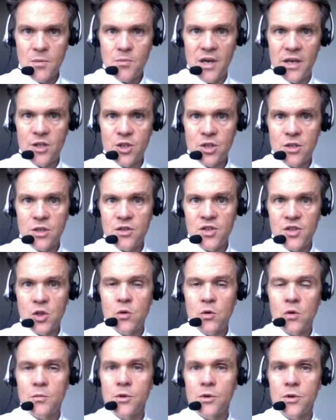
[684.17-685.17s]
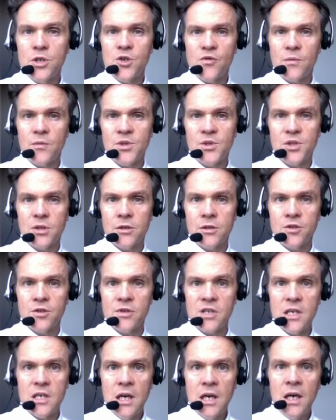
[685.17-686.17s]
patients who emerge from
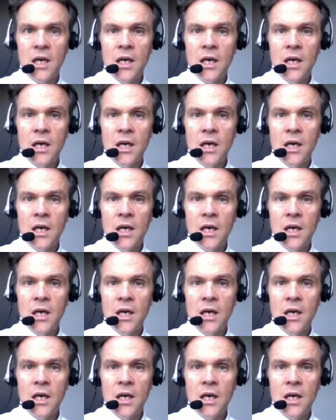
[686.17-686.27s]
surgery,